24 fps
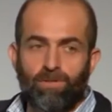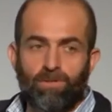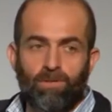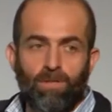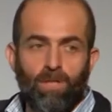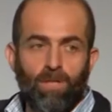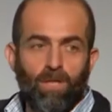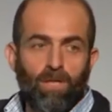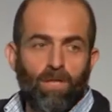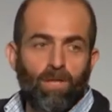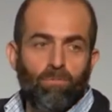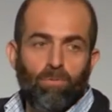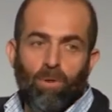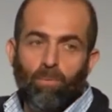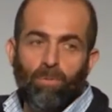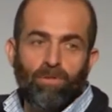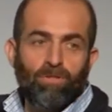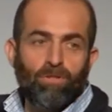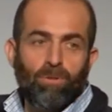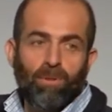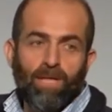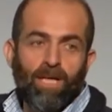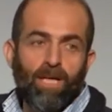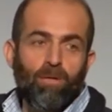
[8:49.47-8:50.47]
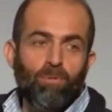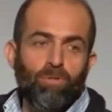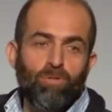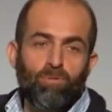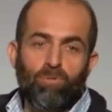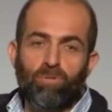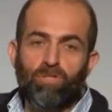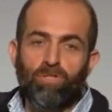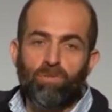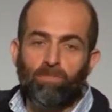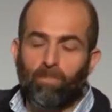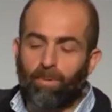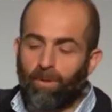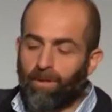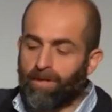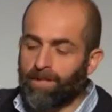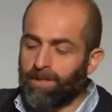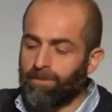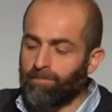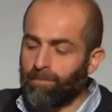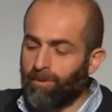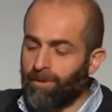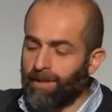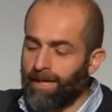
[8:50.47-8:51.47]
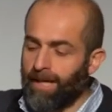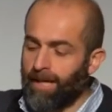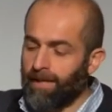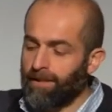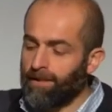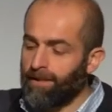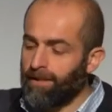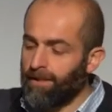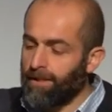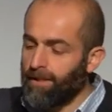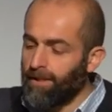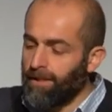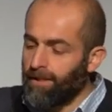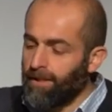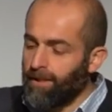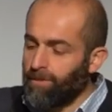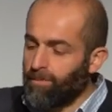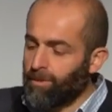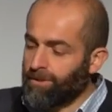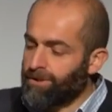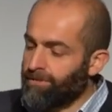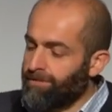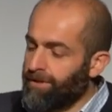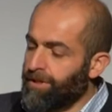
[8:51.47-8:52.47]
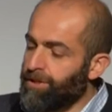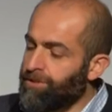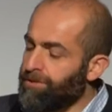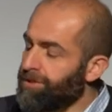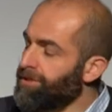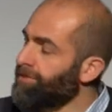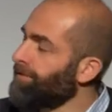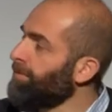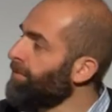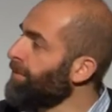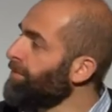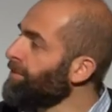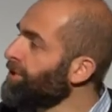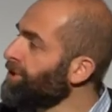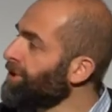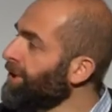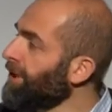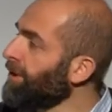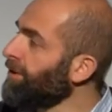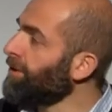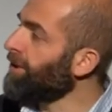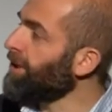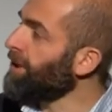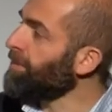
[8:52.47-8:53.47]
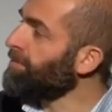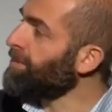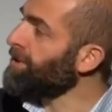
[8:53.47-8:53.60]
And what we're doing here is we're just plotting them all out. What's of interest from a machine learning